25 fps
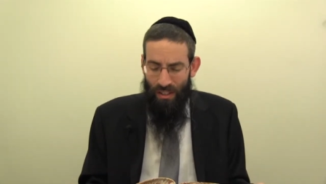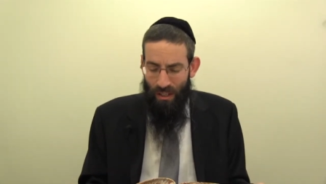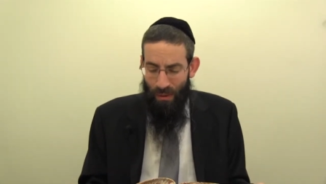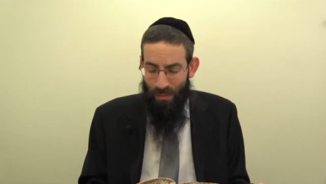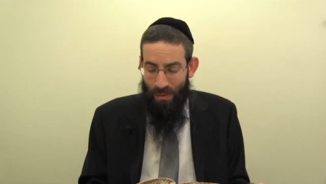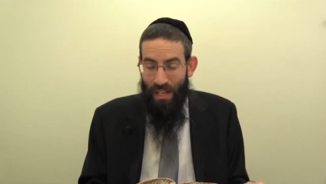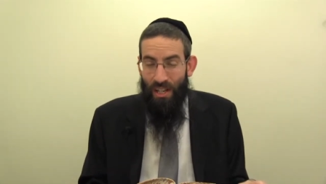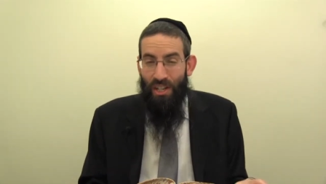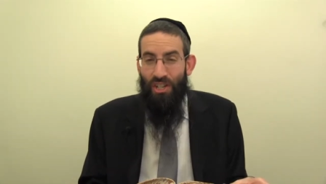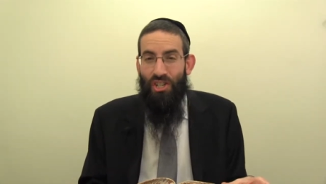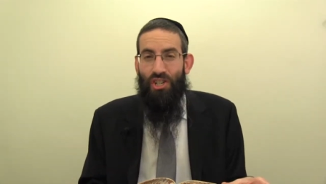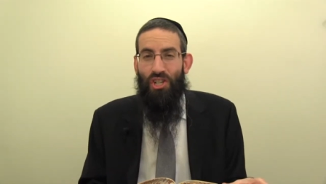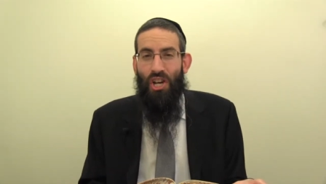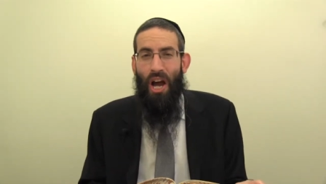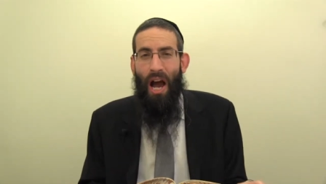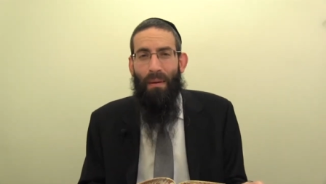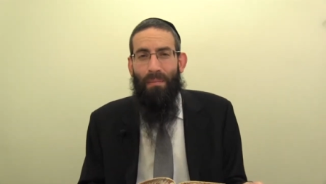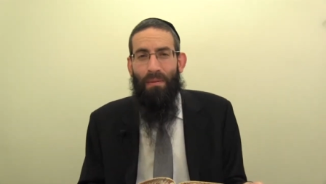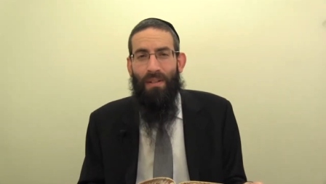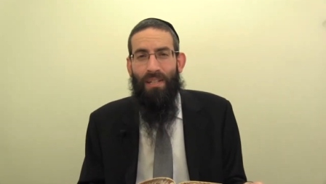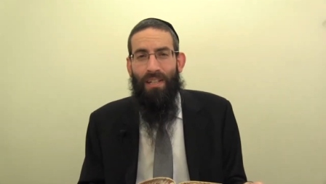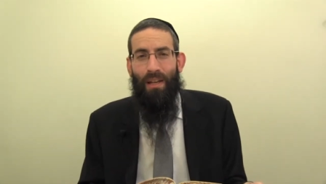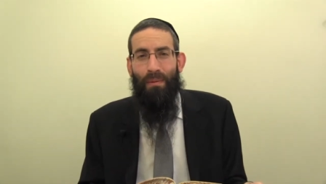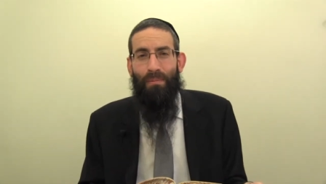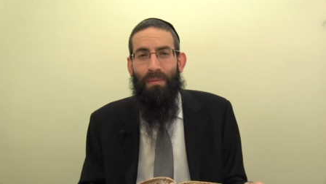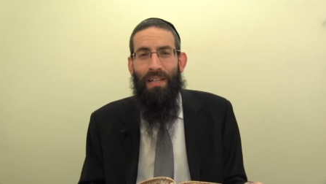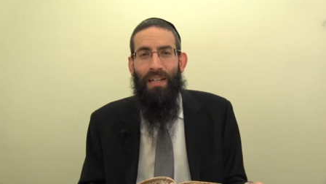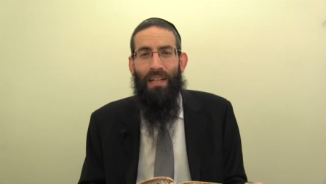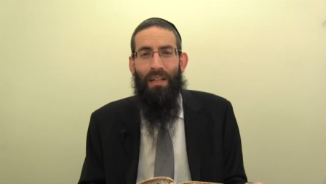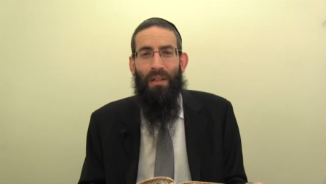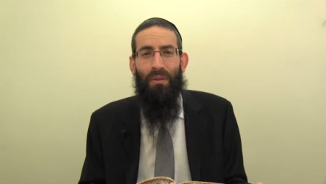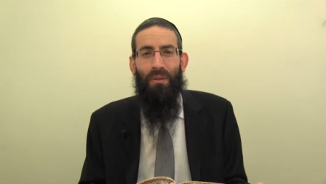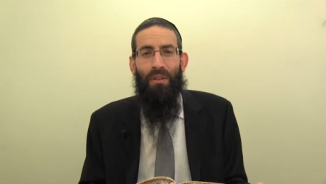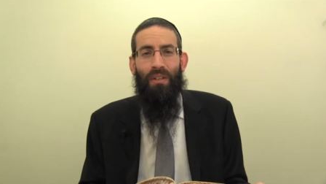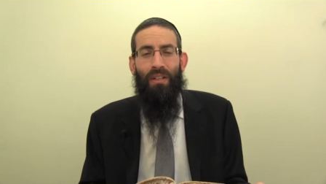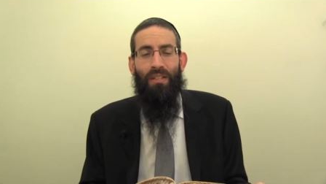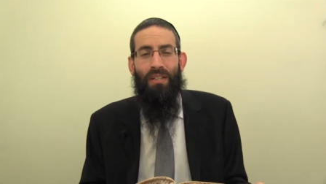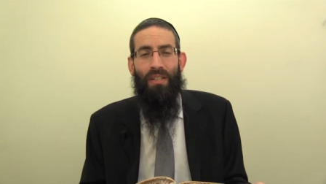Some say Shabbos can be
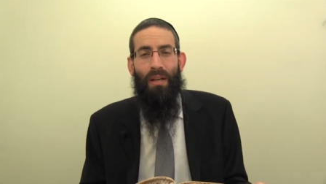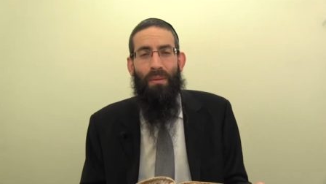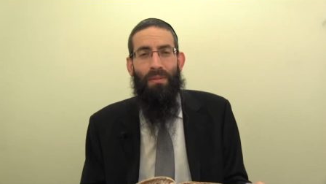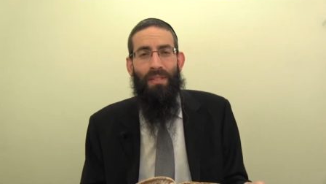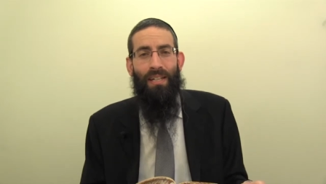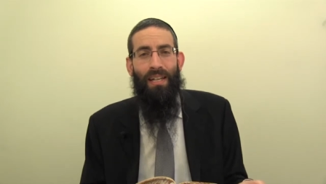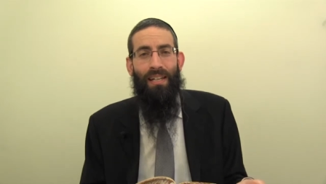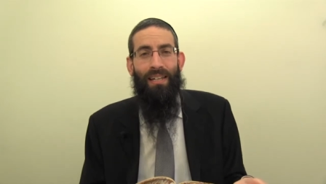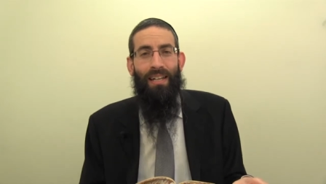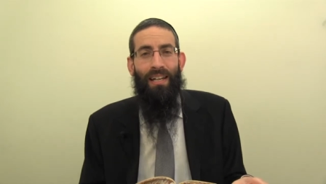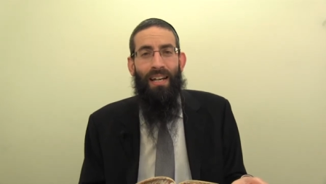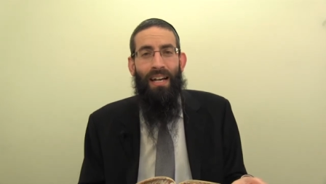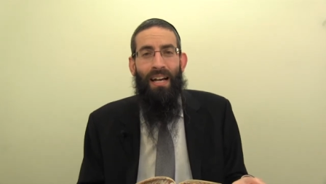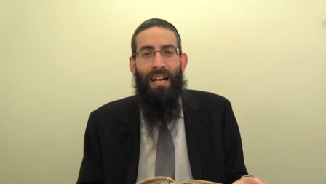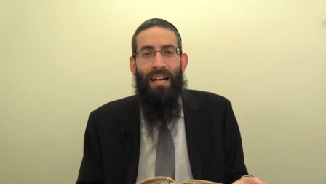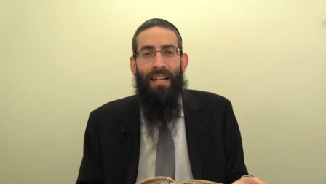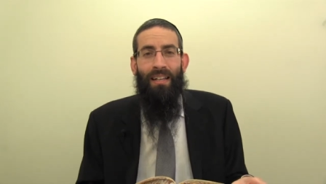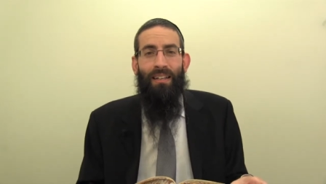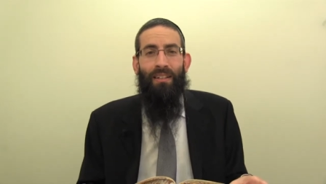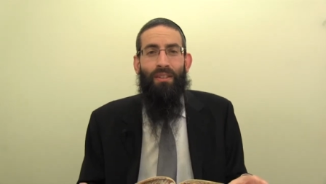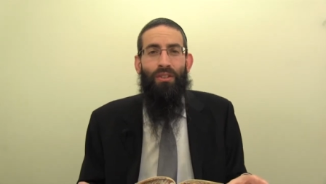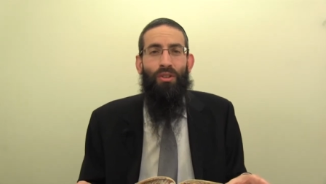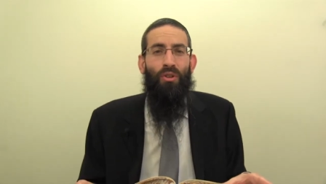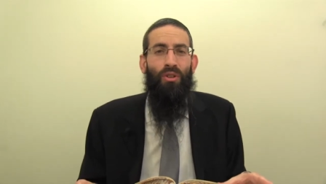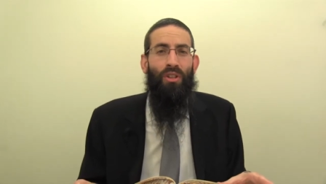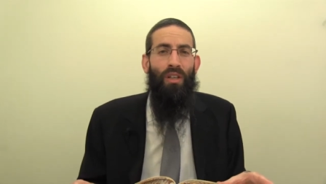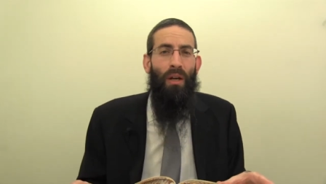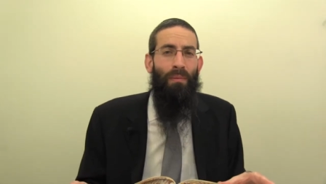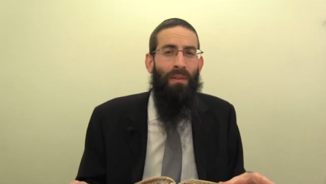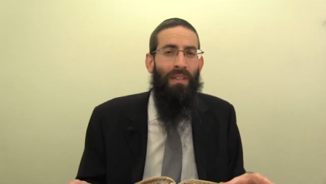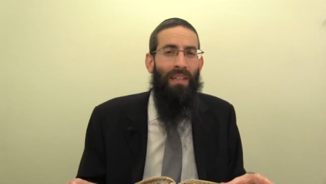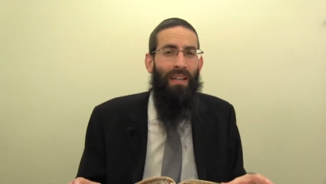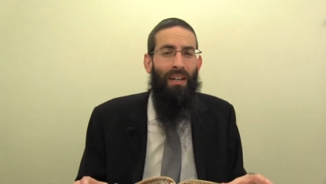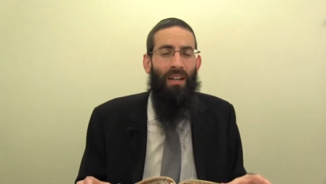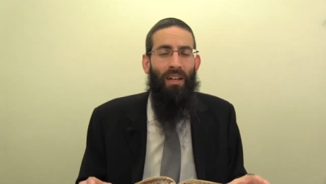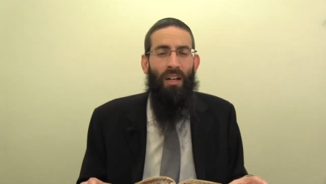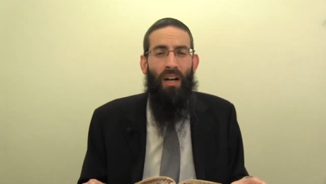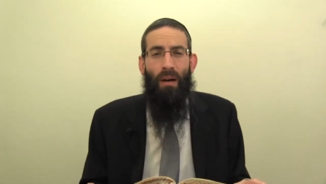included. Some say the two
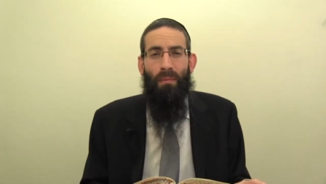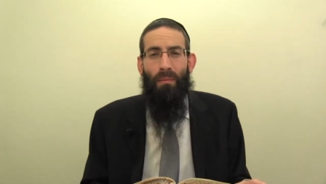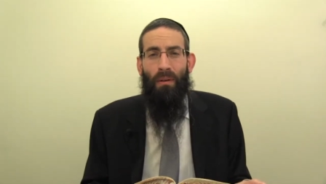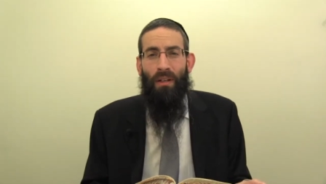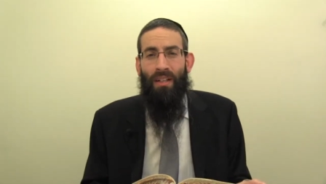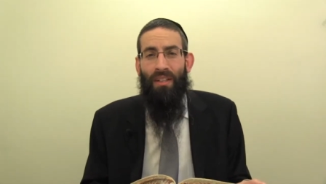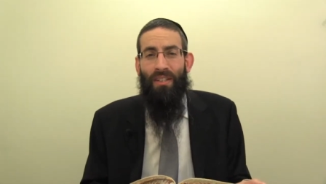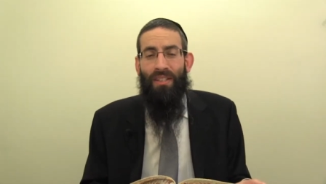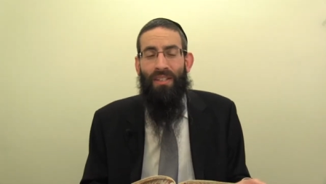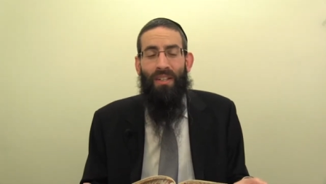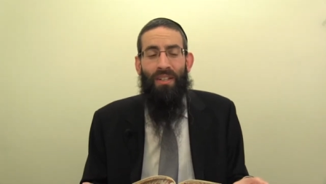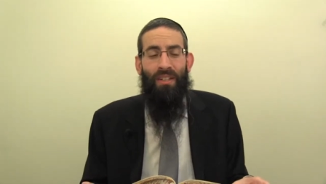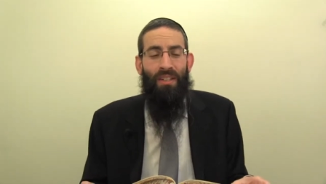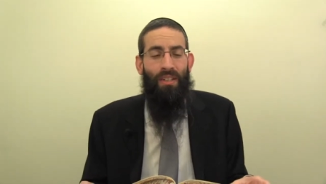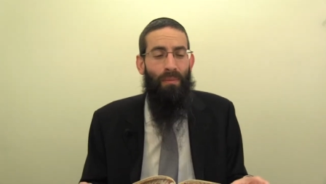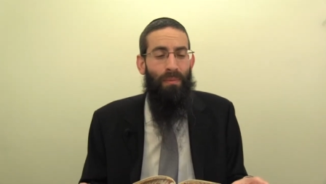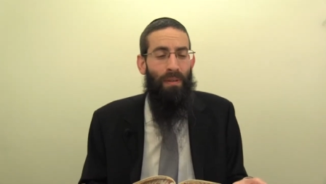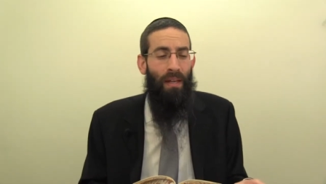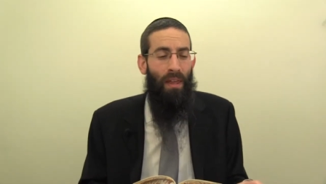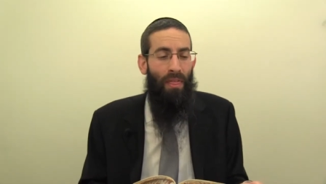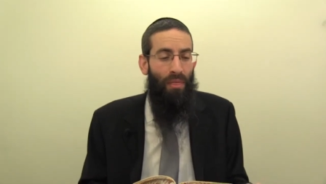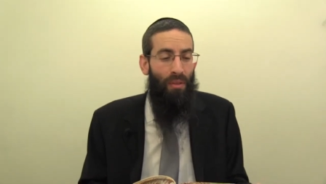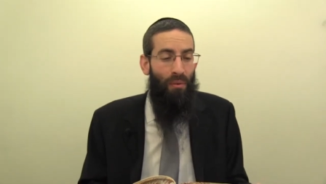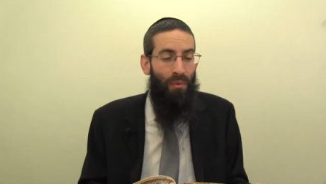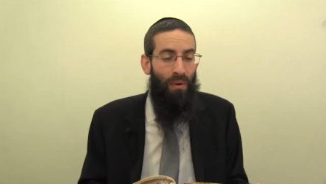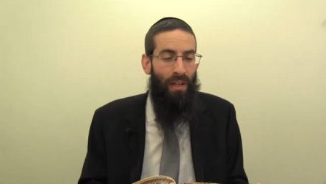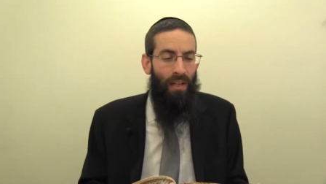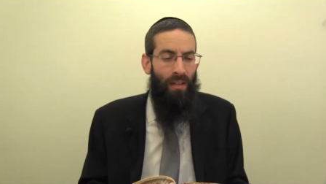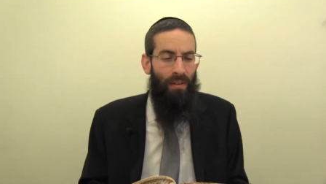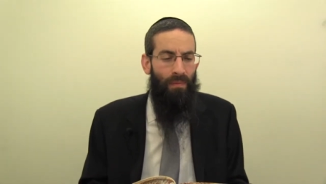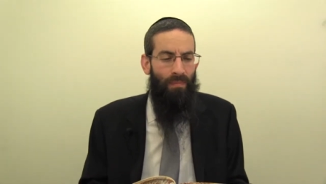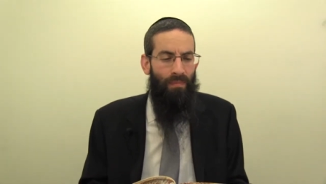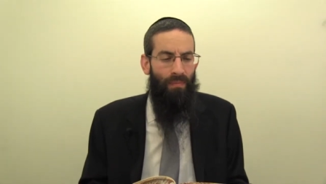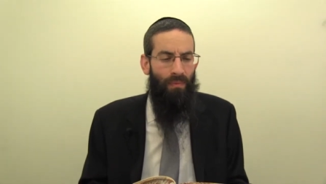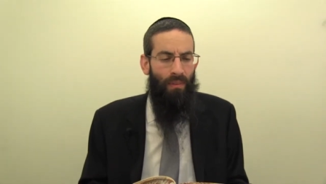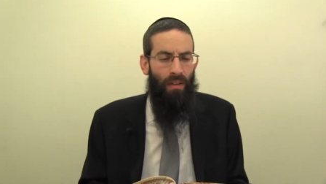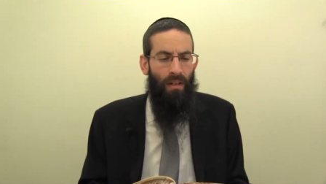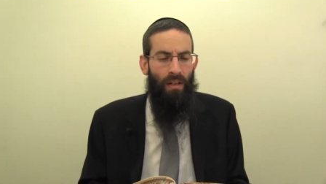Talmid Chacham are considered to be three.